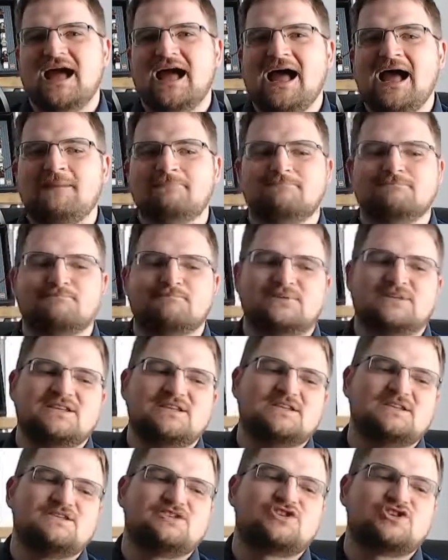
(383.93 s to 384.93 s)
AMP
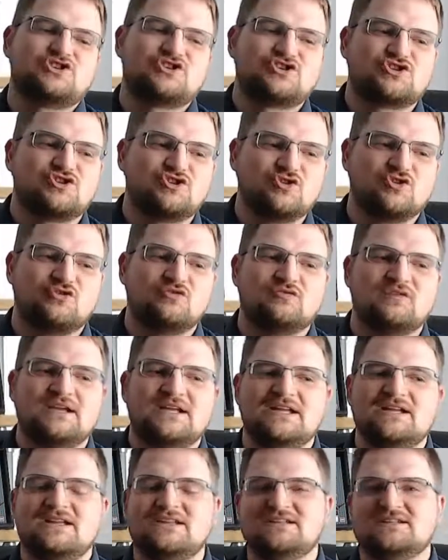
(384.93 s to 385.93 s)

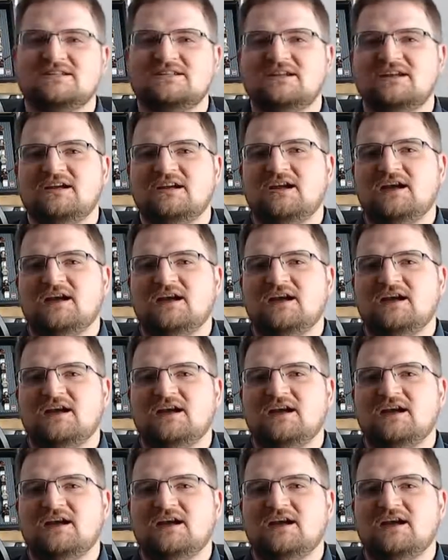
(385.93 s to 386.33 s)
stories.